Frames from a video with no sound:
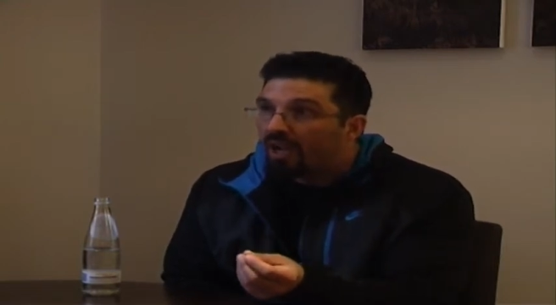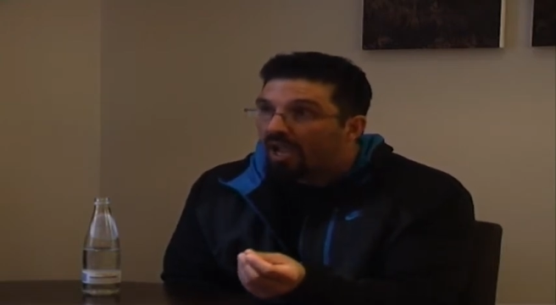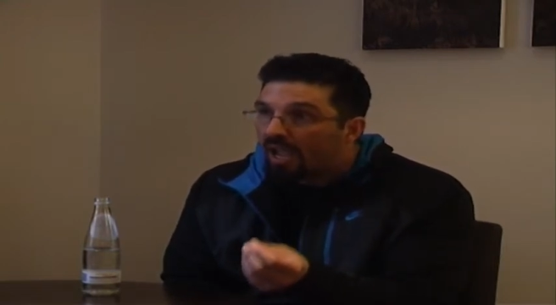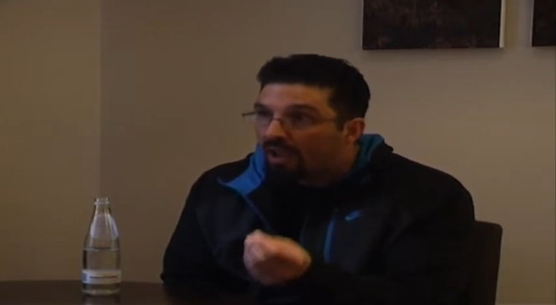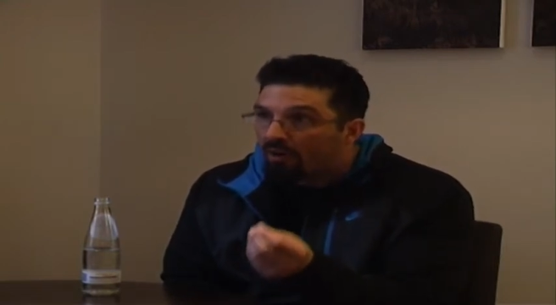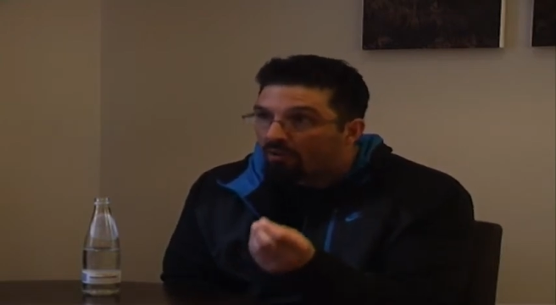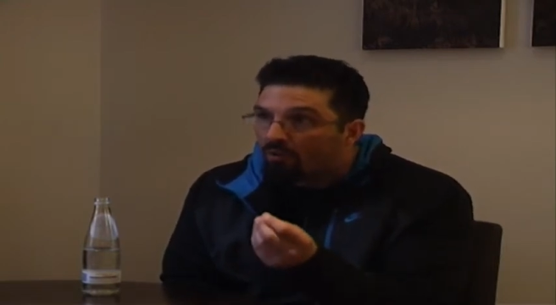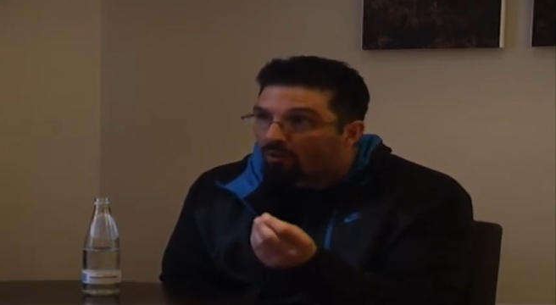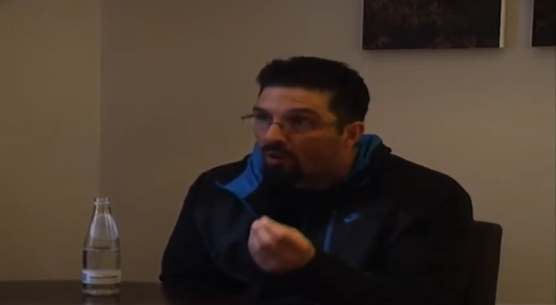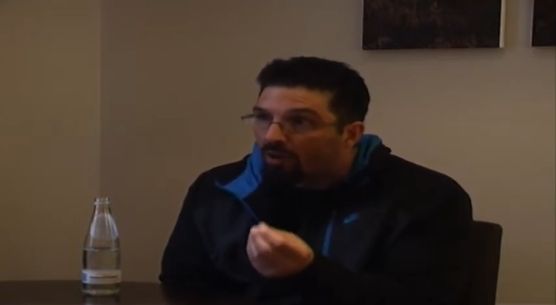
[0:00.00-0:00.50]

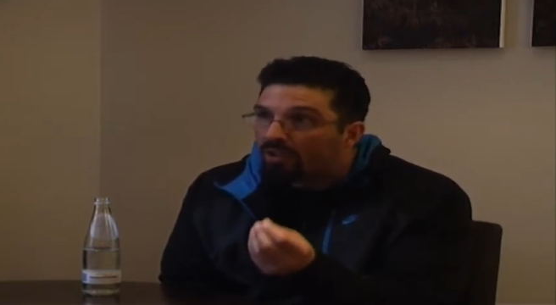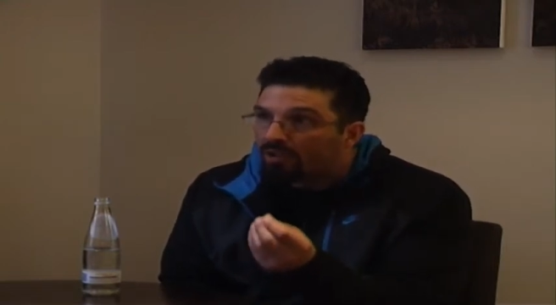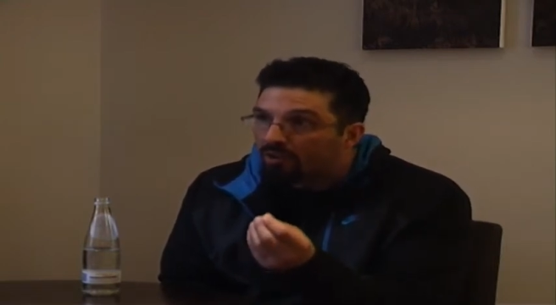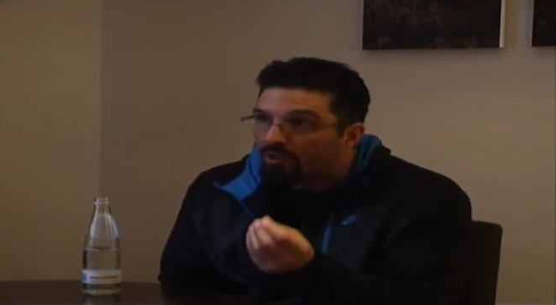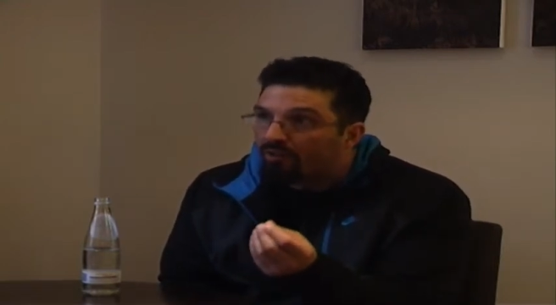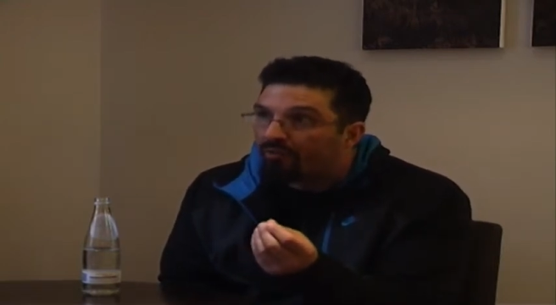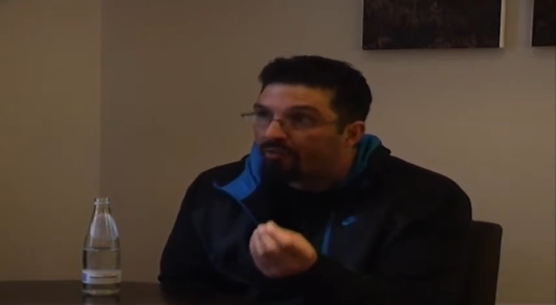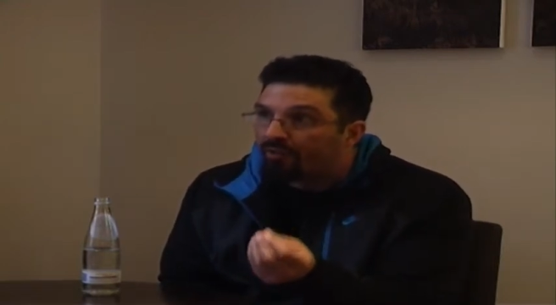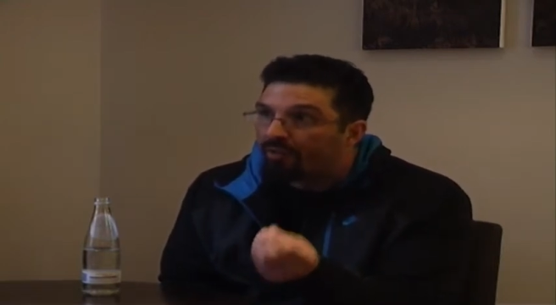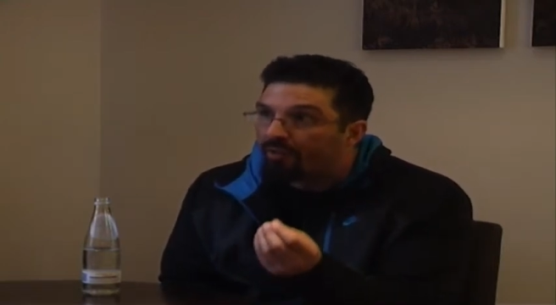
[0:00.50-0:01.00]
and writes it
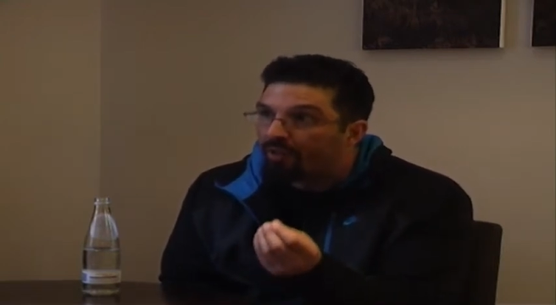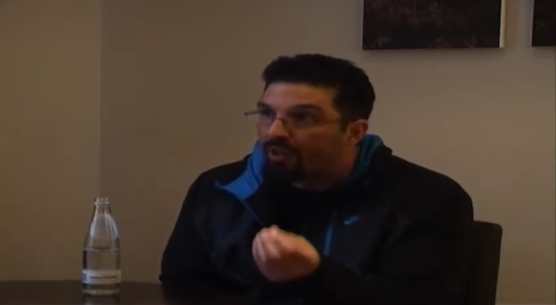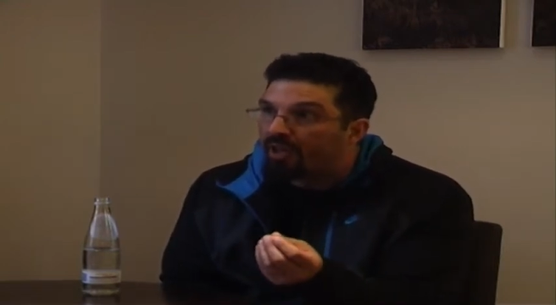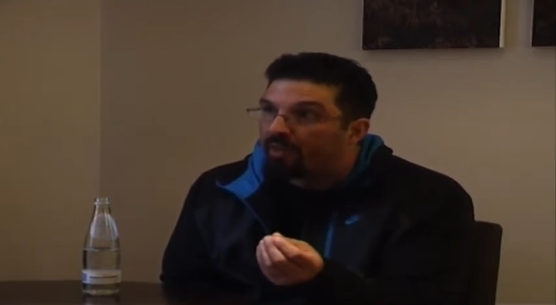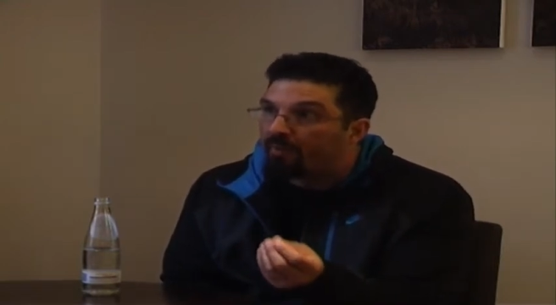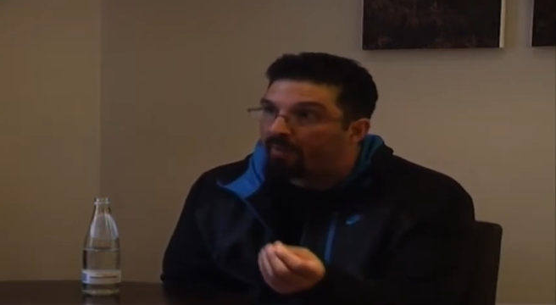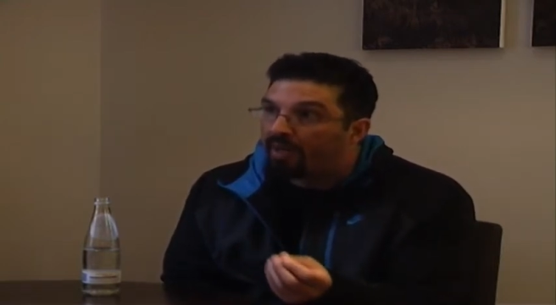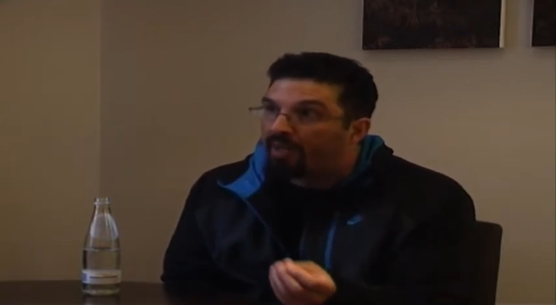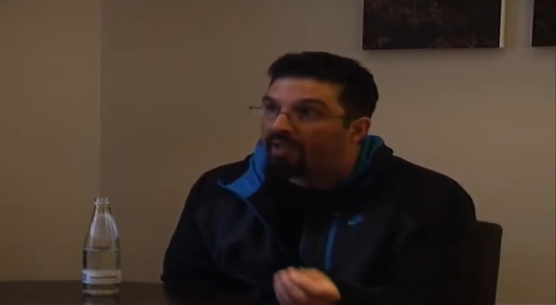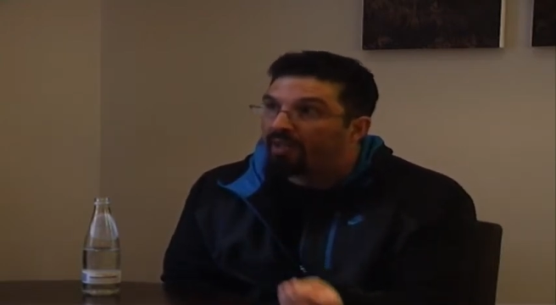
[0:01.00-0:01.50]
off for $30
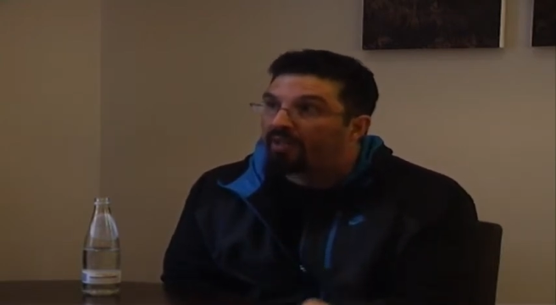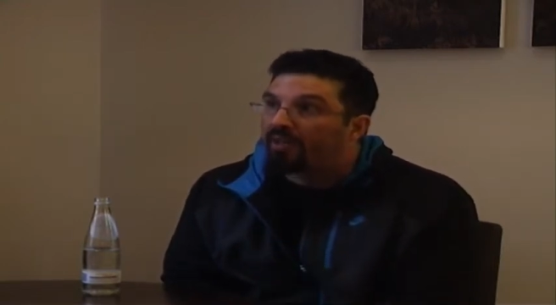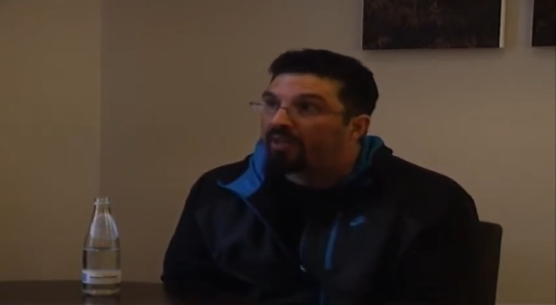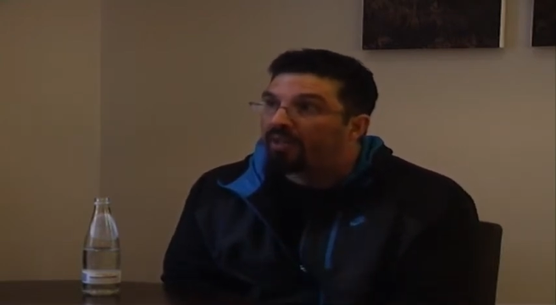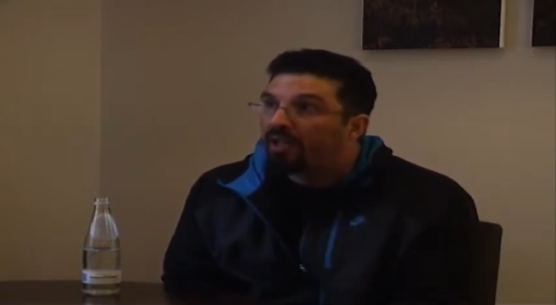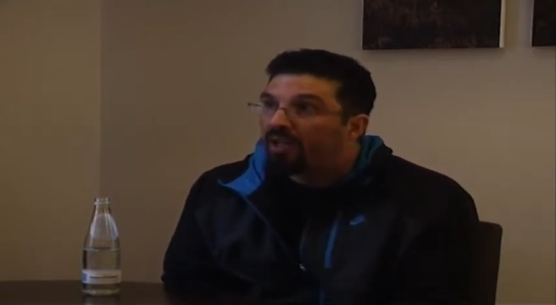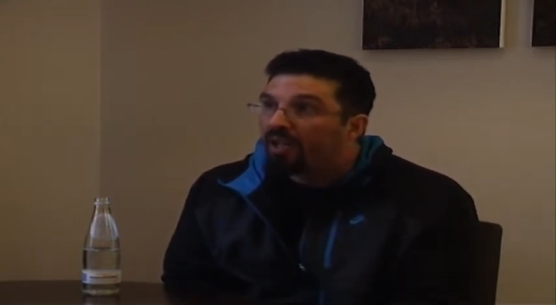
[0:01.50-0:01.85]
million.